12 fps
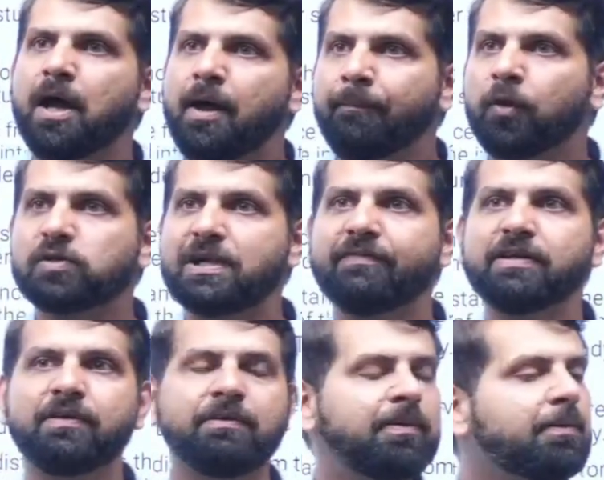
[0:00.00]
because
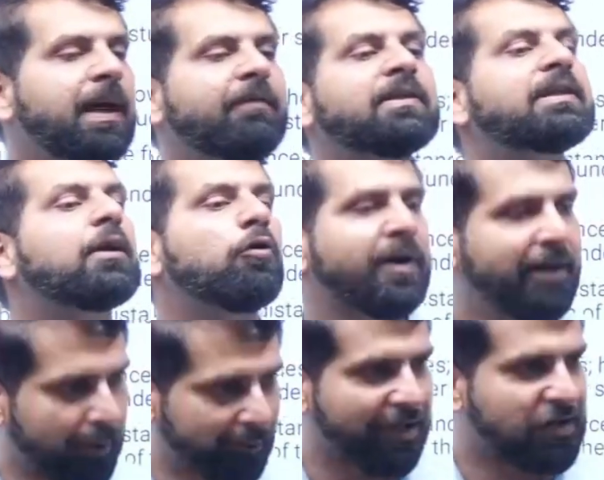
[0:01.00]
everyone will be having their own
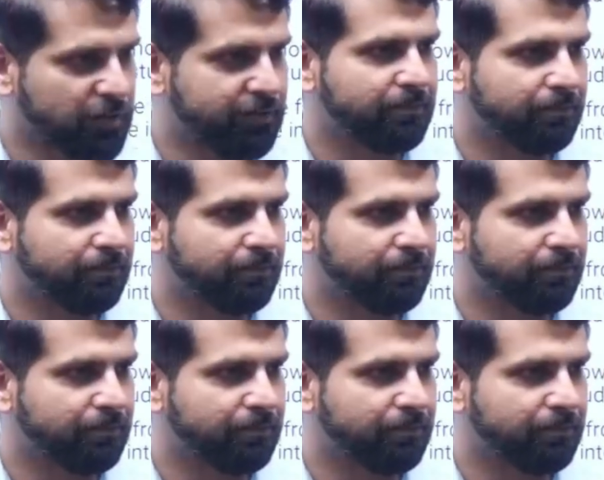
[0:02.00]
interpretation.